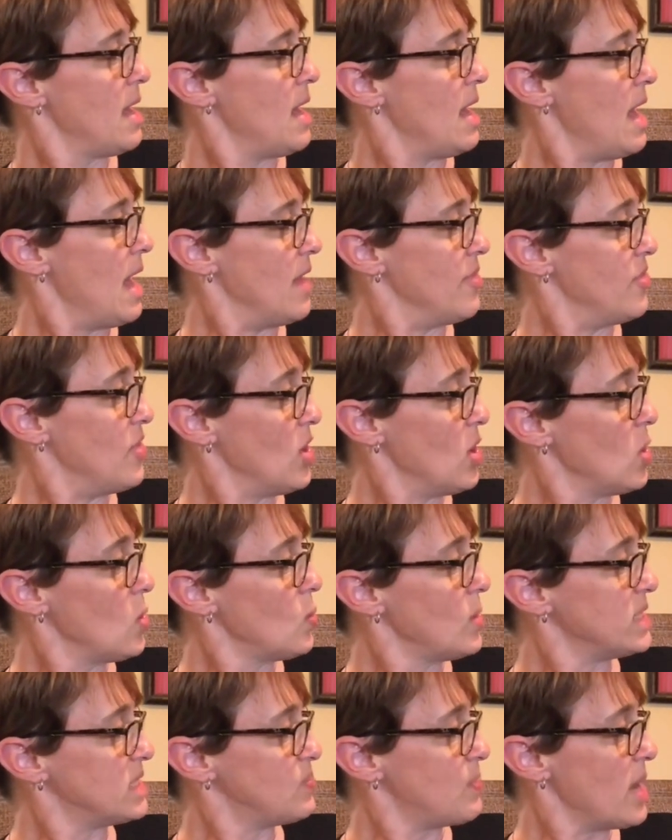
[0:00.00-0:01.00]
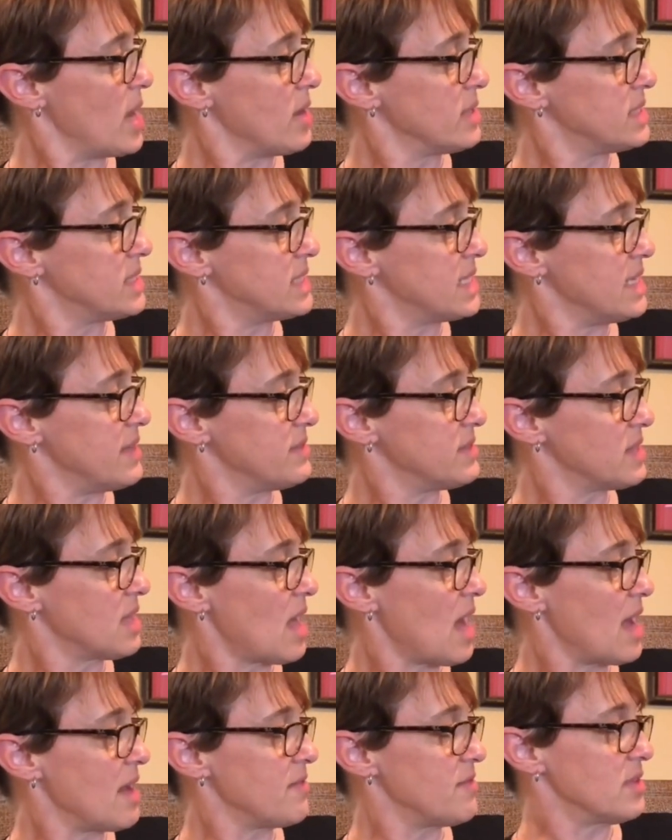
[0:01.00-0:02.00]
And though we spared Steve's
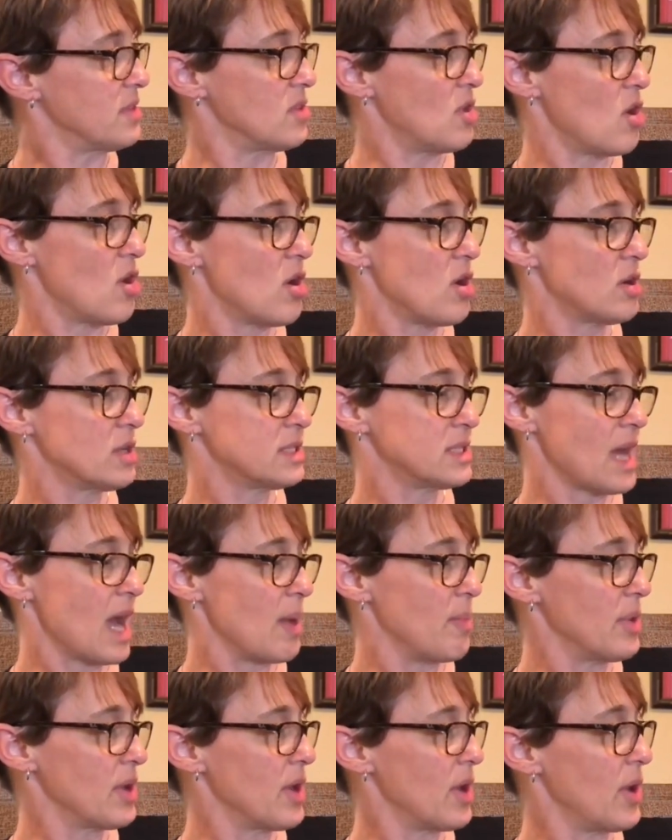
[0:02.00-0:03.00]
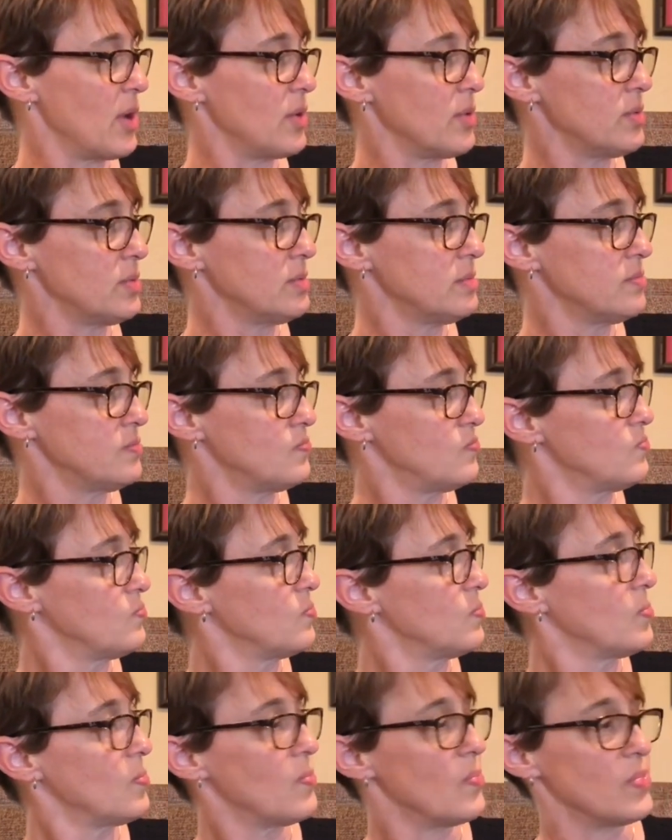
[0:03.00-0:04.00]
life a long time ago,
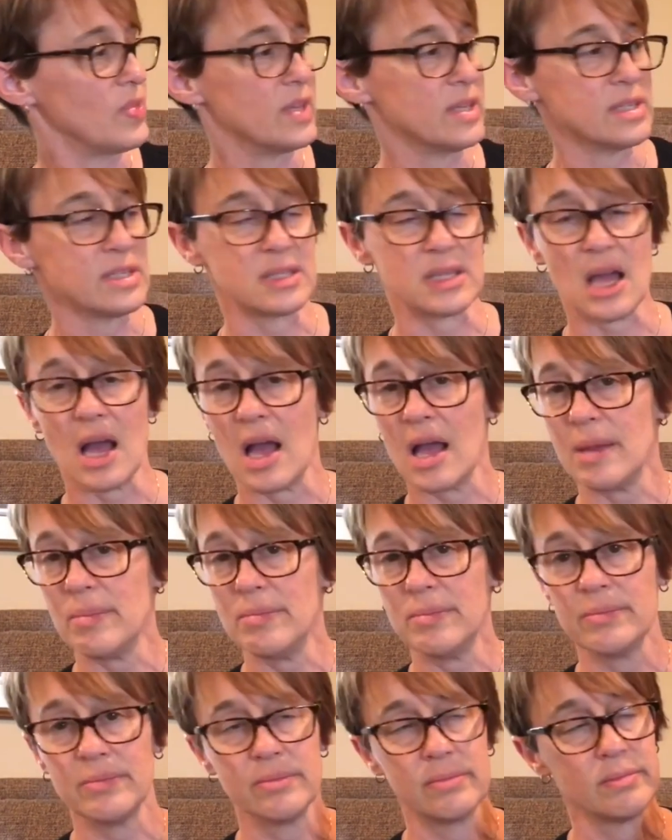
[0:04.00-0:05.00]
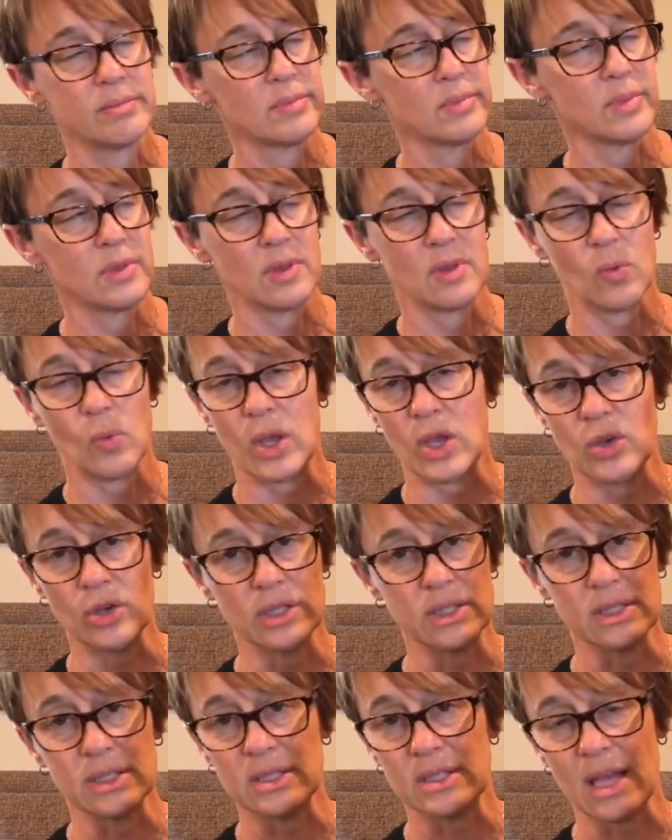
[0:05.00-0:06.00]
this time we
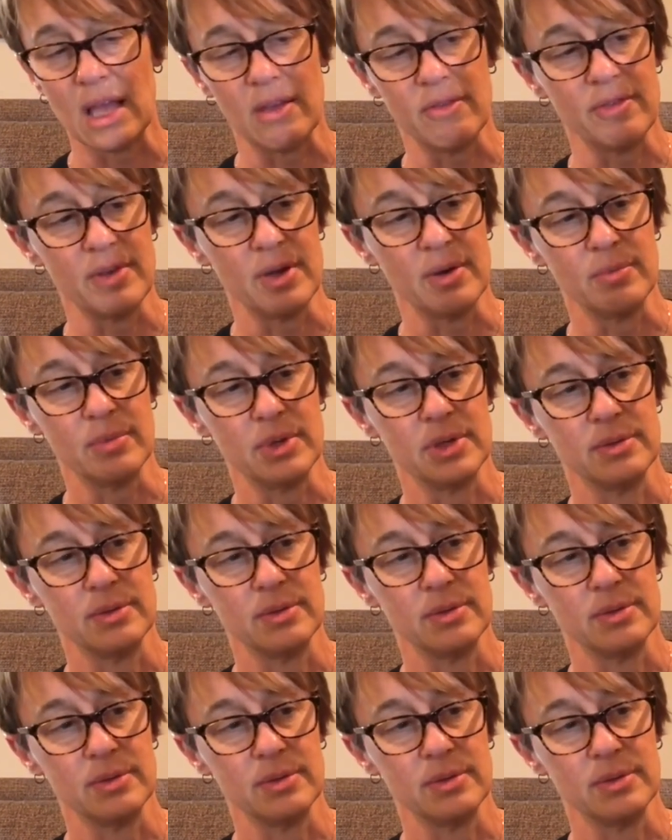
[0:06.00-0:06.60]
couldn't save him.